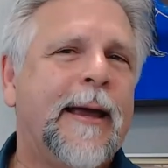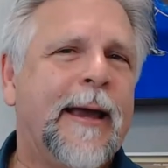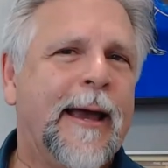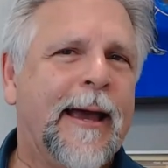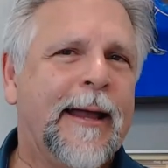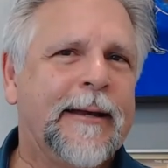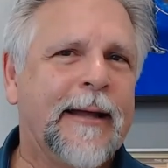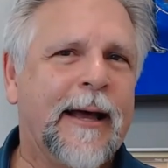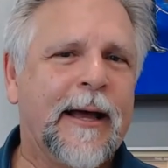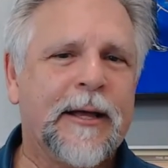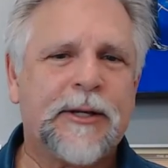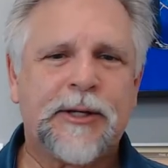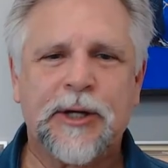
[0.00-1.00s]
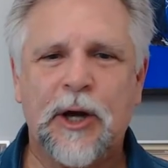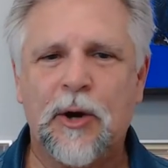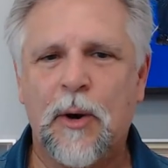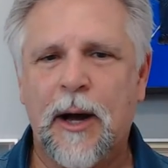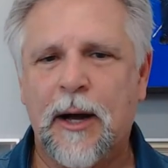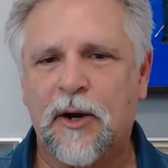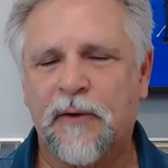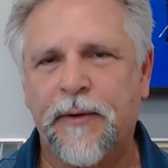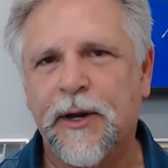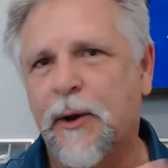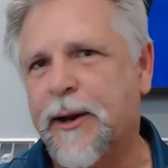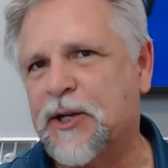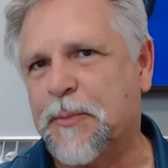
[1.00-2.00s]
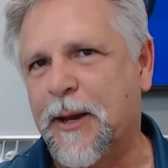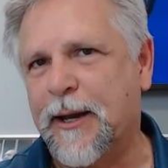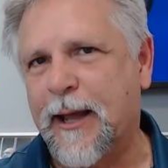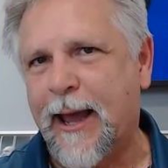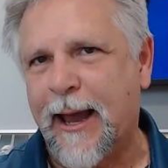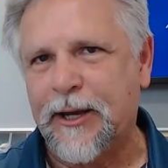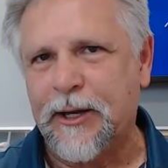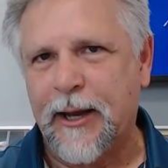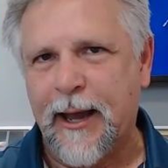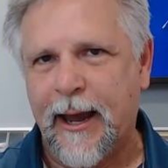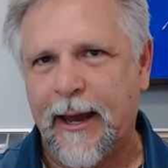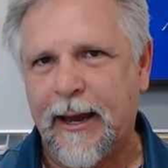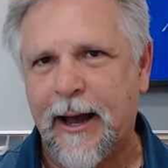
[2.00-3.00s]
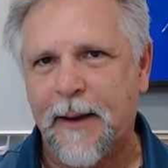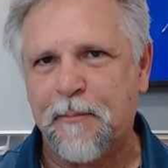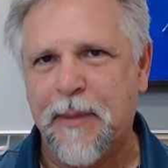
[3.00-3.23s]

And uh, so uh, Gurvinder has been a, a, a